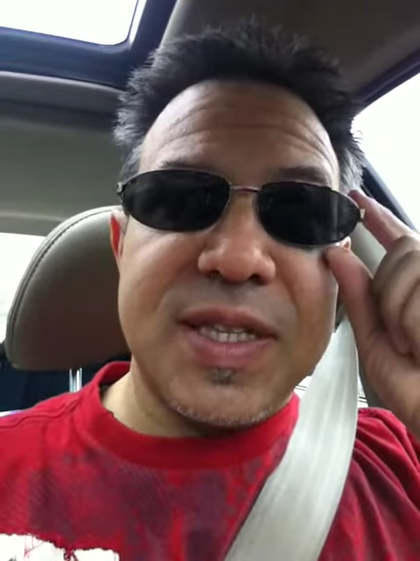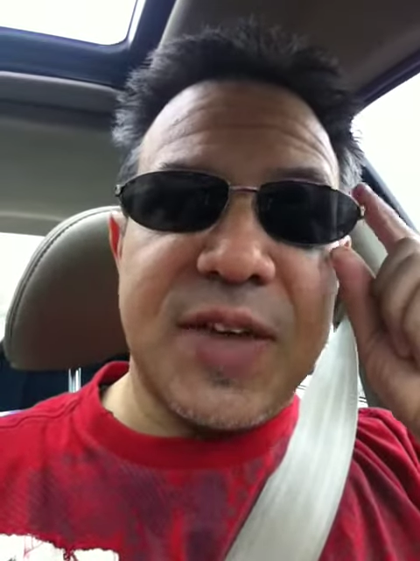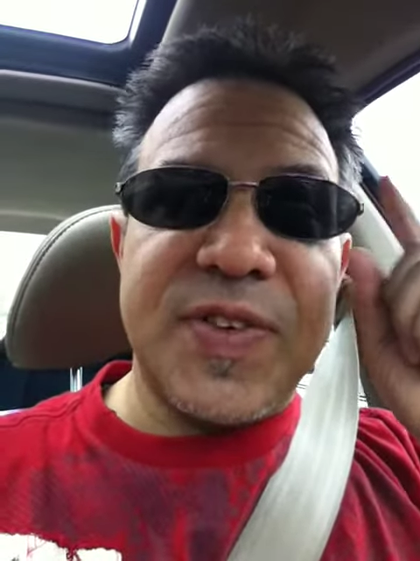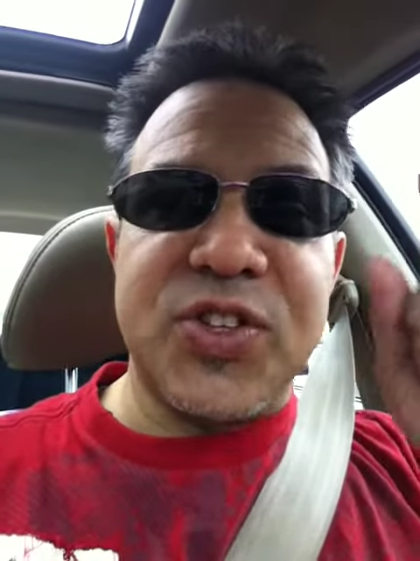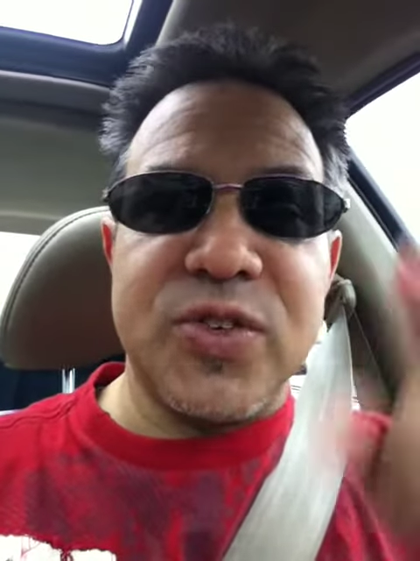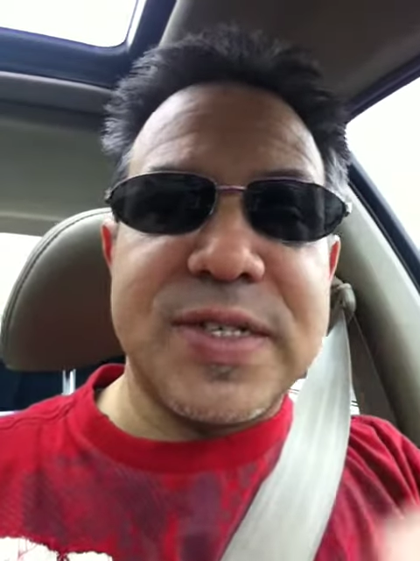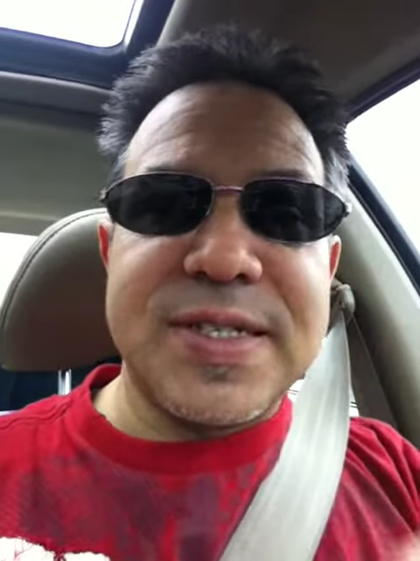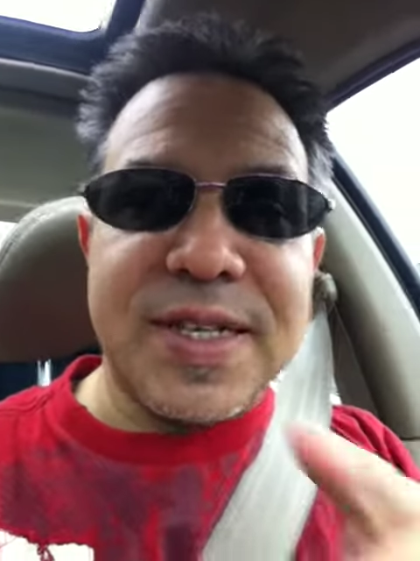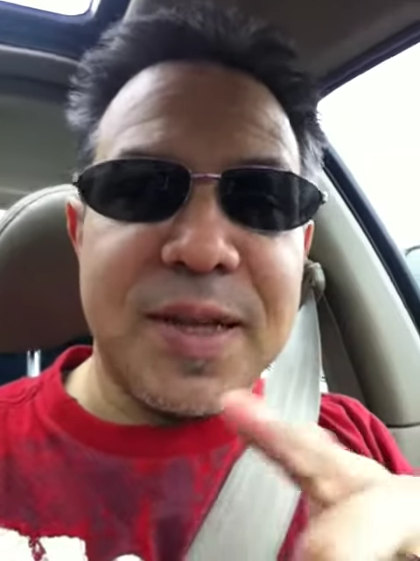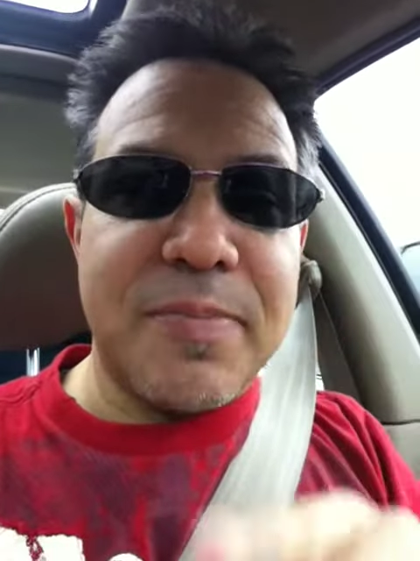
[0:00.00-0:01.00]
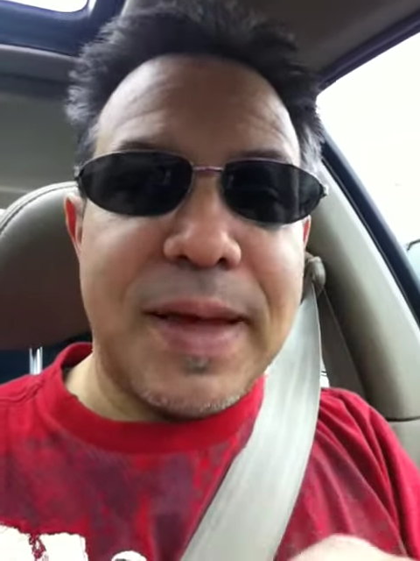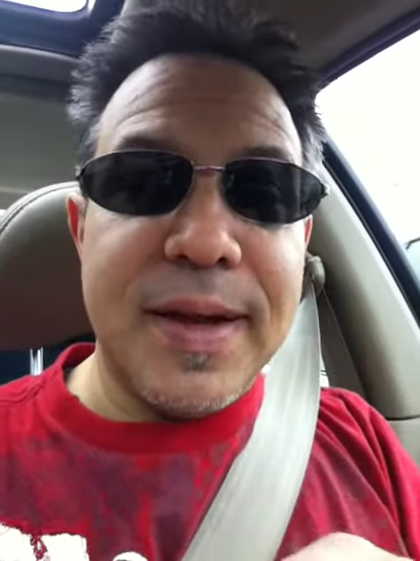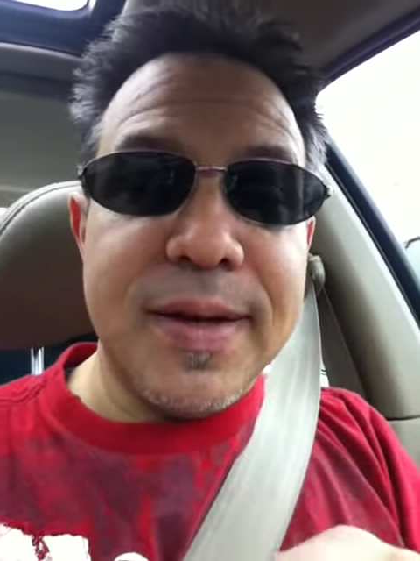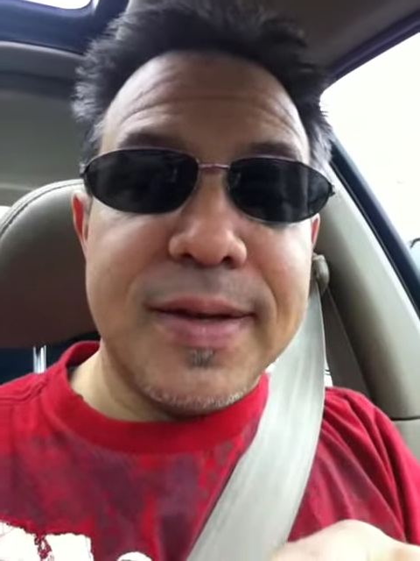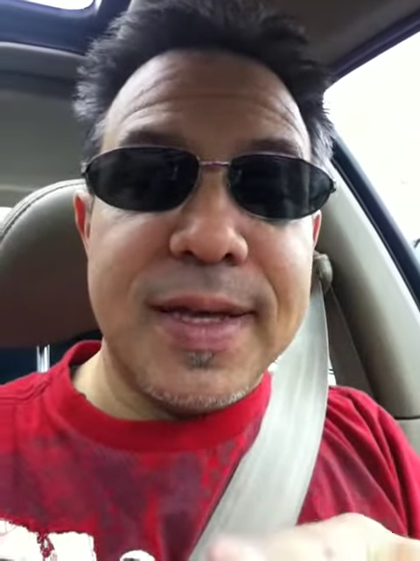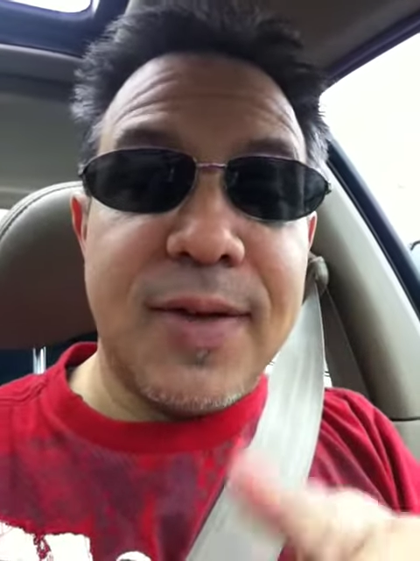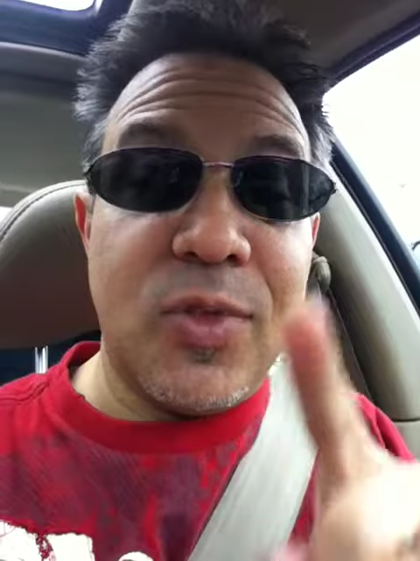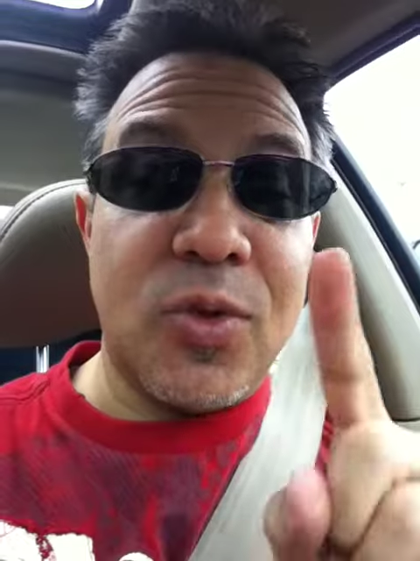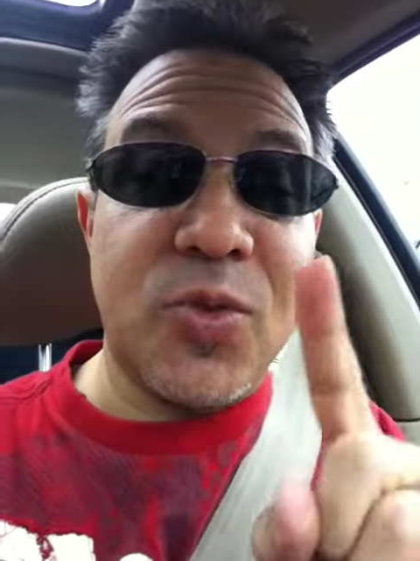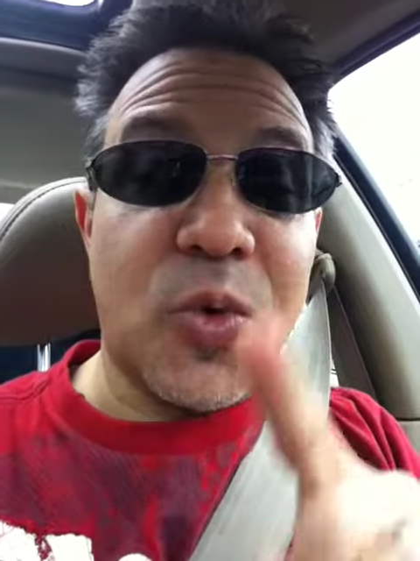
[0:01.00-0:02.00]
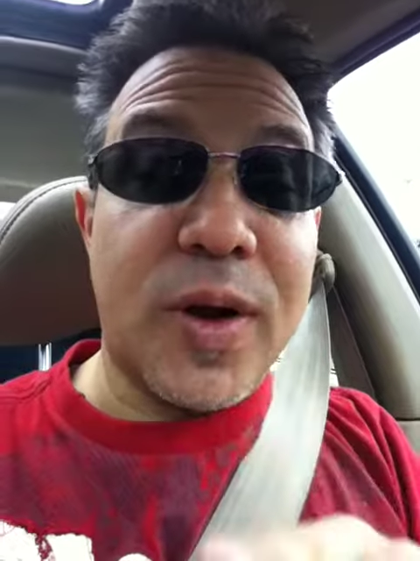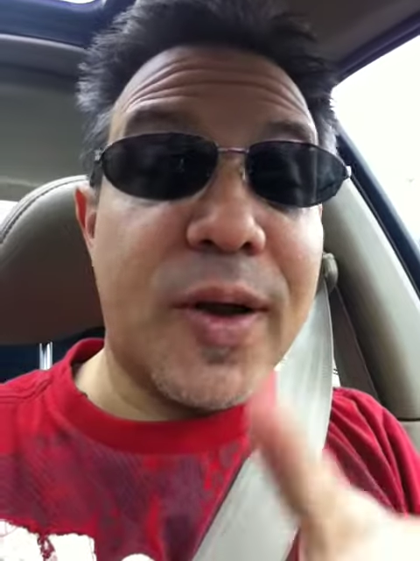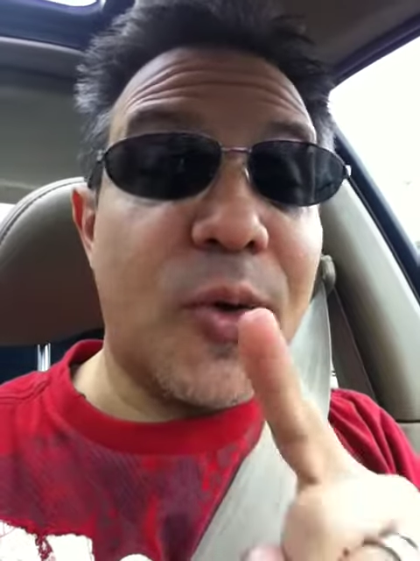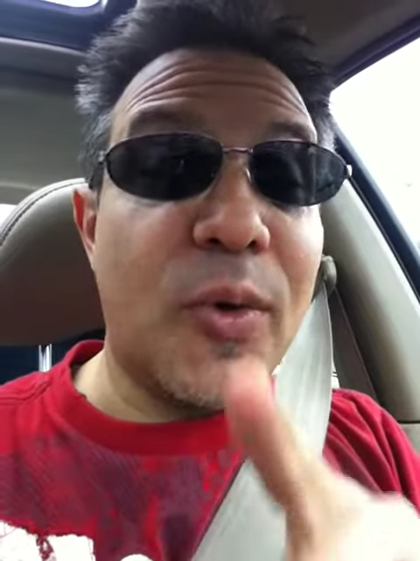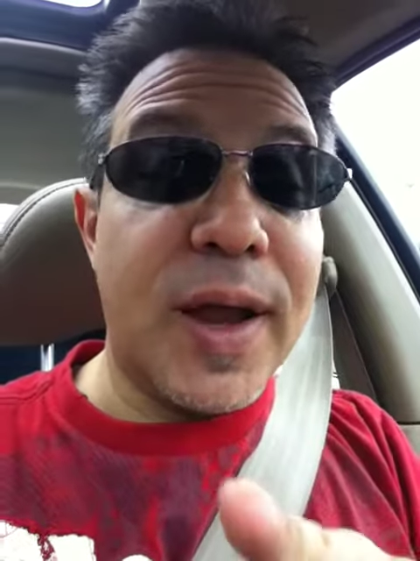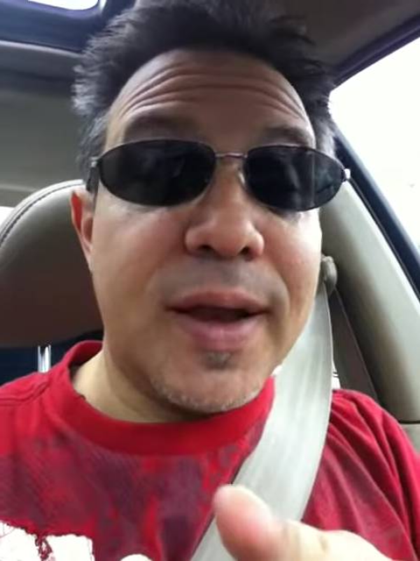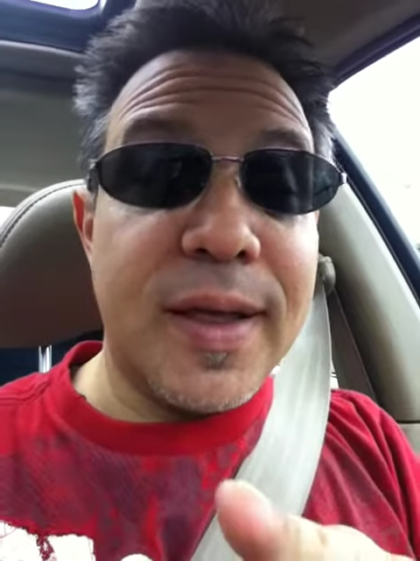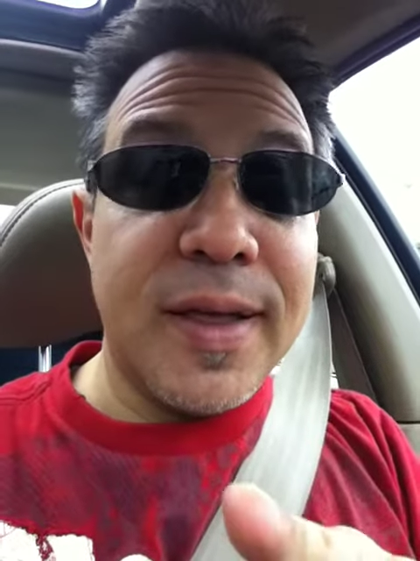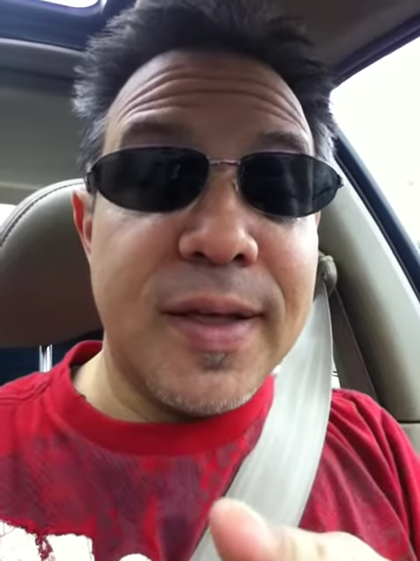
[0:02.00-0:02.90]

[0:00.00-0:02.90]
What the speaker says: that feature is still in beta, even though it's working great.